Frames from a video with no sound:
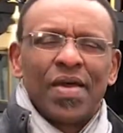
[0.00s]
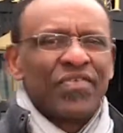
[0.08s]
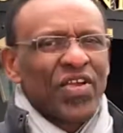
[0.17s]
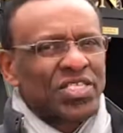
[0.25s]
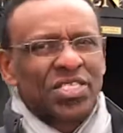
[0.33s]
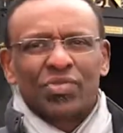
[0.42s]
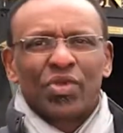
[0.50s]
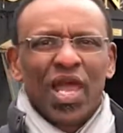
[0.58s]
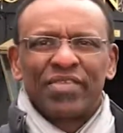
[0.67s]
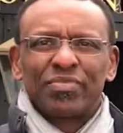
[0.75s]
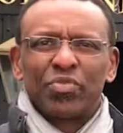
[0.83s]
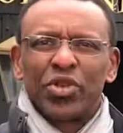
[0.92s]
Eventually,
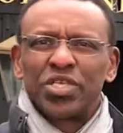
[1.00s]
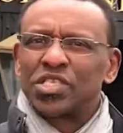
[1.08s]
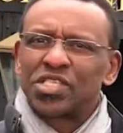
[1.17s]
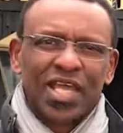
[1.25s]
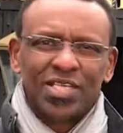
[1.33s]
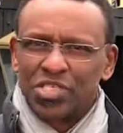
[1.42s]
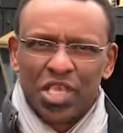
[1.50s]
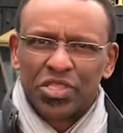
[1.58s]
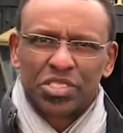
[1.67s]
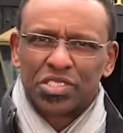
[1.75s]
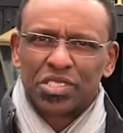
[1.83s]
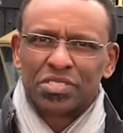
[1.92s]
we'll have a body just like
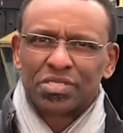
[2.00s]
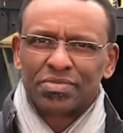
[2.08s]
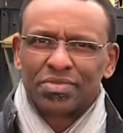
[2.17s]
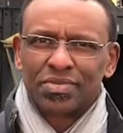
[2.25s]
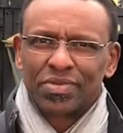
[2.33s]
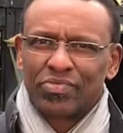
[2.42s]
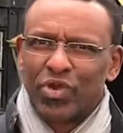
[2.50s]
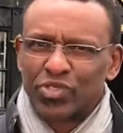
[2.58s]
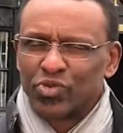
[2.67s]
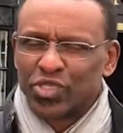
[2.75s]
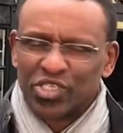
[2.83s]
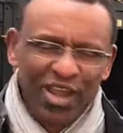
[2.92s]
Jesus's, in
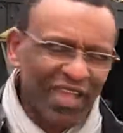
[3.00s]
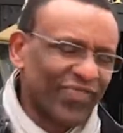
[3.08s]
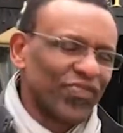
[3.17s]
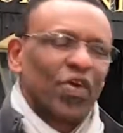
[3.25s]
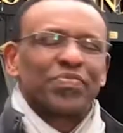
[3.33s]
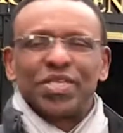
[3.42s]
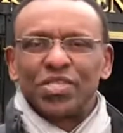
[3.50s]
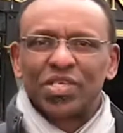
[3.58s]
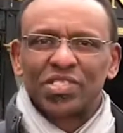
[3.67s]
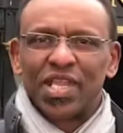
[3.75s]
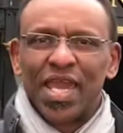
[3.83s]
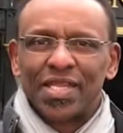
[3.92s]
which we're transformed
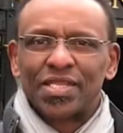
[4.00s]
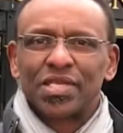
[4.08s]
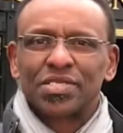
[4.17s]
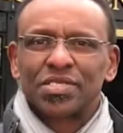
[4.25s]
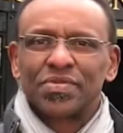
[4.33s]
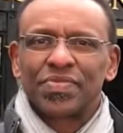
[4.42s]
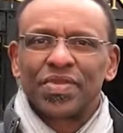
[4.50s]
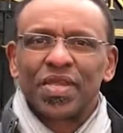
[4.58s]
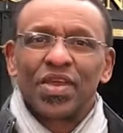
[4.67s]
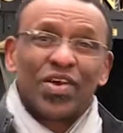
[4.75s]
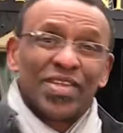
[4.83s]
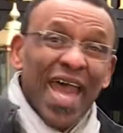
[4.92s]
into His likeness.
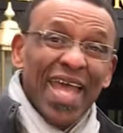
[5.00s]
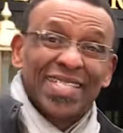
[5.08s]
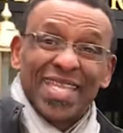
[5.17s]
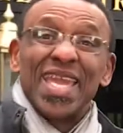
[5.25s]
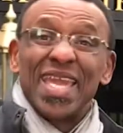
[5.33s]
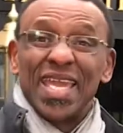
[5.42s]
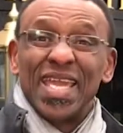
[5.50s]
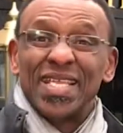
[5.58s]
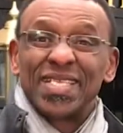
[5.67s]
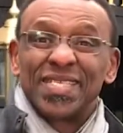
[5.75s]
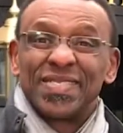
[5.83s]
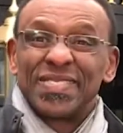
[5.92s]
On that day,
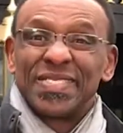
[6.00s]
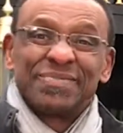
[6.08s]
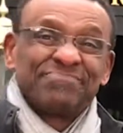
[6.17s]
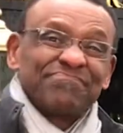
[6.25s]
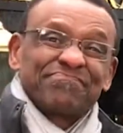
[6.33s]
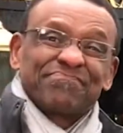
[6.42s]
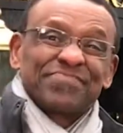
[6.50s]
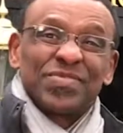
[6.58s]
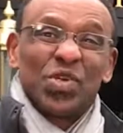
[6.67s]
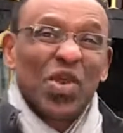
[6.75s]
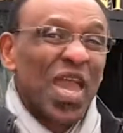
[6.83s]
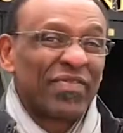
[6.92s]

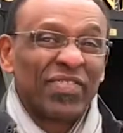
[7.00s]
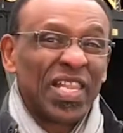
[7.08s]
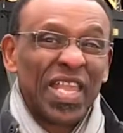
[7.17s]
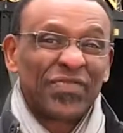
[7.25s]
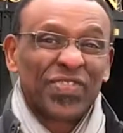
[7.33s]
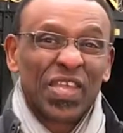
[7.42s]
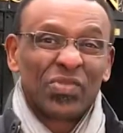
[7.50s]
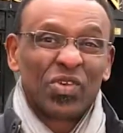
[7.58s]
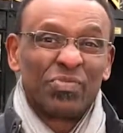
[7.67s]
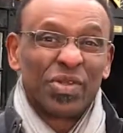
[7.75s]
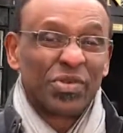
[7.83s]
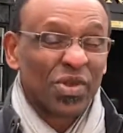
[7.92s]
no heavy lifting
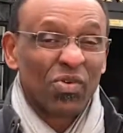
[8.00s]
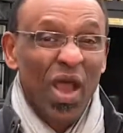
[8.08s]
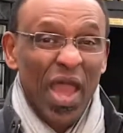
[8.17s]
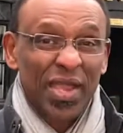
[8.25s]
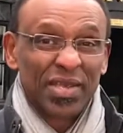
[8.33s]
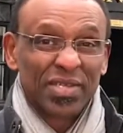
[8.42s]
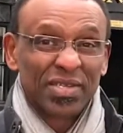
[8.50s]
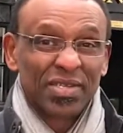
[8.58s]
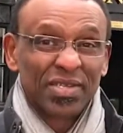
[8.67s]
will be required.